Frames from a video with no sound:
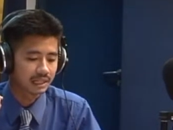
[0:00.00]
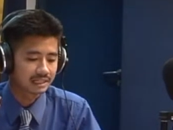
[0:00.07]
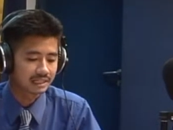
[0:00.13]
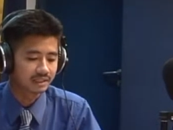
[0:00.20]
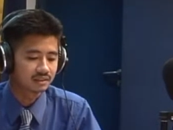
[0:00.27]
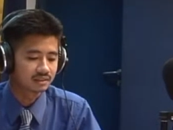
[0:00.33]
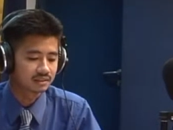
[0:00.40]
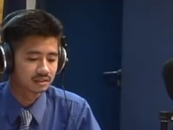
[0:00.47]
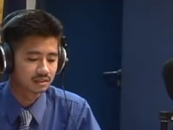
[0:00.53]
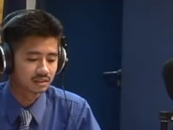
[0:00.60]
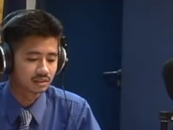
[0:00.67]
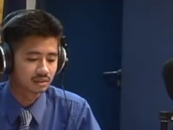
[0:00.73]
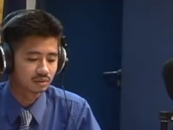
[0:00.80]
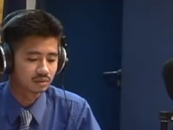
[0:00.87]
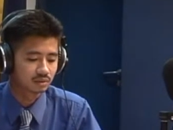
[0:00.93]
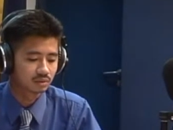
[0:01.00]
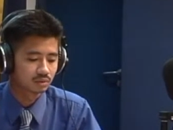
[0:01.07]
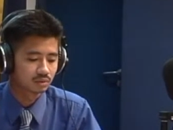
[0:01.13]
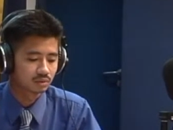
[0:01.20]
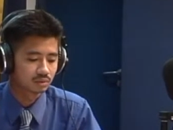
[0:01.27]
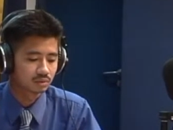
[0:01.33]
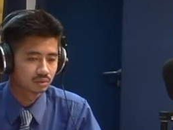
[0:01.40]
needs
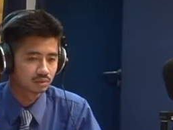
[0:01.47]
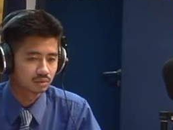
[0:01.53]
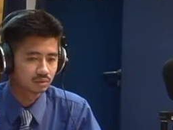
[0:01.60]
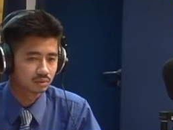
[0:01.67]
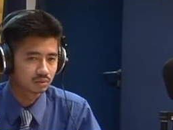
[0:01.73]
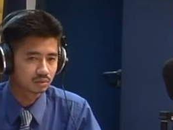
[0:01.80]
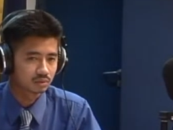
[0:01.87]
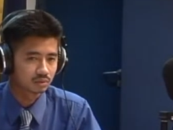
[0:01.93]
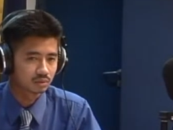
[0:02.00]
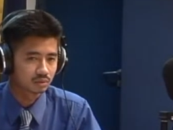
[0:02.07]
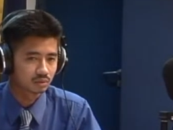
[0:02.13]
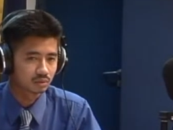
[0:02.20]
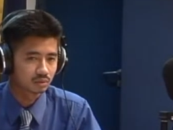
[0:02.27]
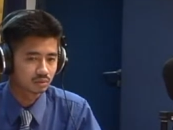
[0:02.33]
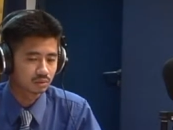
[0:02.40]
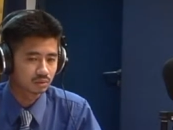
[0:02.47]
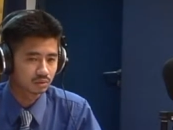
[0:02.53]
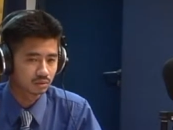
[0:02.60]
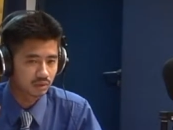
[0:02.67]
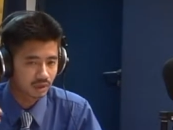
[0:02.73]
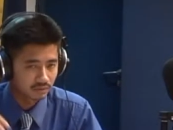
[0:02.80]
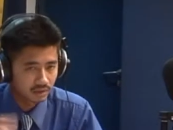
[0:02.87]
to
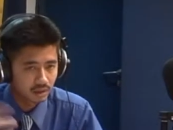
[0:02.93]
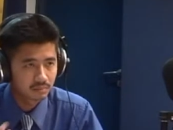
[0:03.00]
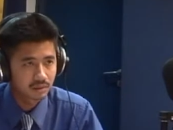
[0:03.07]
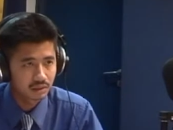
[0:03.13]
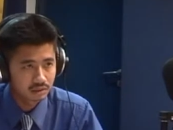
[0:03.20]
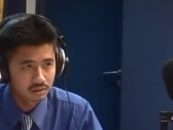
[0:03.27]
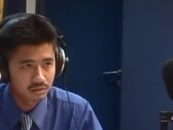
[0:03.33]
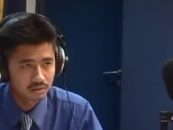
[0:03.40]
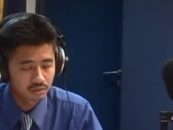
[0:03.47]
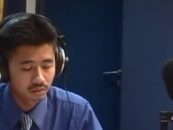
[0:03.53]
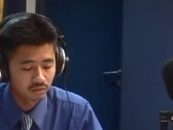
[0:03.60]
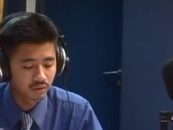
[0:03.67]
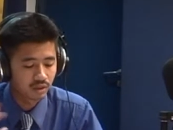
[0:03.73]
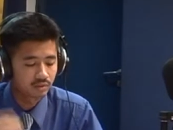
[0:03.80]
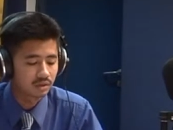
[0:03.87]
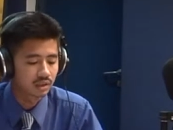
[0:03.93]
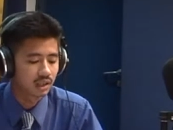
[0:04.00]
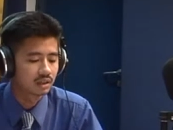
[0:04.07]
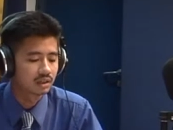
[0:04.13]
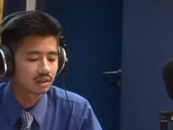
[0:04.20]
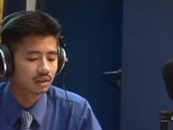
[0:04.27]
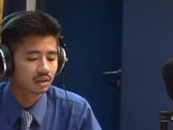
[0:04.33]
develop a software for that.
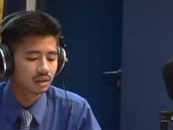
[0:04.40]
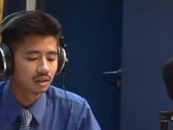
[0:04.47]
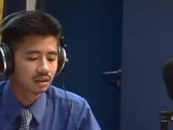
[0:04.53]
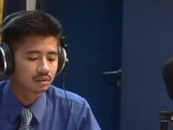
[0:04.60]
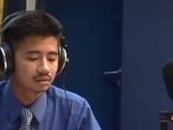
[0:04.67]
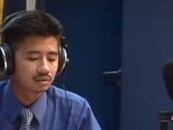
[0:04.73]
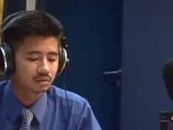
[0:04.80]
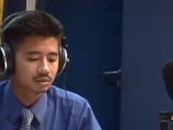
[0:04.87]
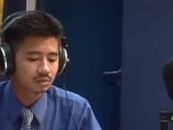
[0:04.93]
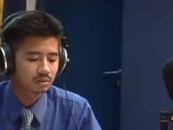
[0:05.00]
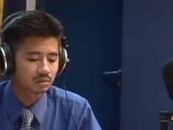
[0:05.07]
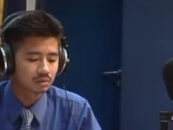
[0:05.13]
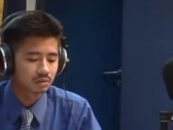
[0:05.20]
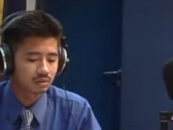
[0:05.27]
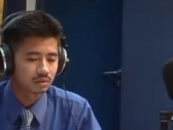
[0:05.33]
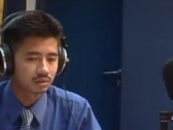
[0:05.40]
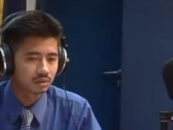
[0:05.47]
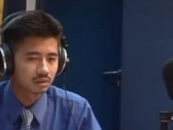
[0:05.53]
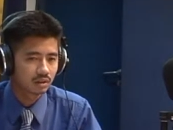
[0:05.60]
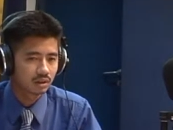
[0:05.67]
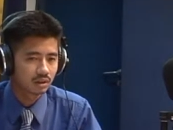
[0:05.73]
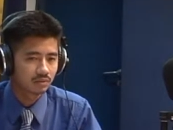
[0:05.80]
So
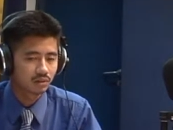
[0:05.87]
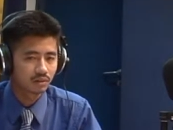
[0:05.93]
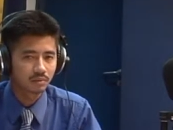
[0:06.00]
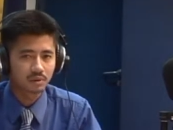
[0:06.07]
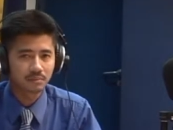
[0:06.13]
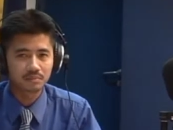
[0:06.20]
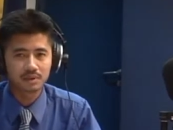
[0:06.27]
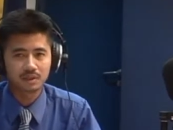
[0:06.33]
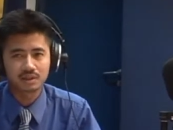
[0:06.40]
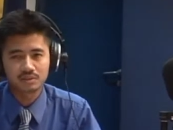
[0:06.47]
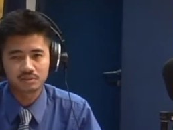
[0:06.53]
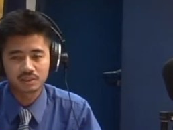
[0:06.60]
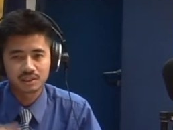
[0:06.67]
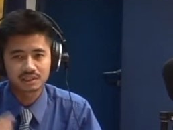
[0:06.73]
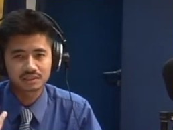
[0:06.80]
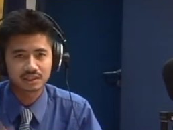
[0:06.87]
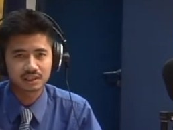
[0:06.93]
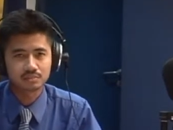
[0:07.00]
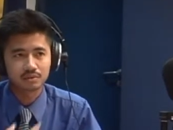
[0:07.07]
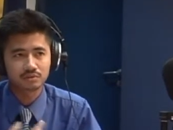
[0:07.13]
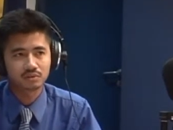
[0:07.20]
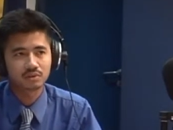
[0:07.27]
if you remember, we discussed
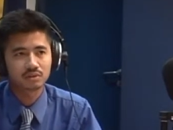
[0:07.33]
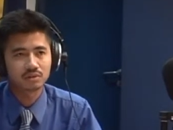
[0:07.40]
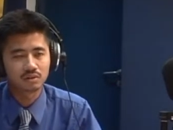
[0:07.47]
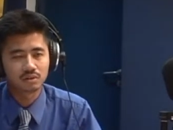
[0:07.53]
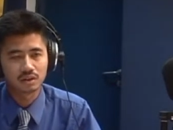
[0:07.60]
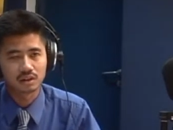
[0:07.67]
before,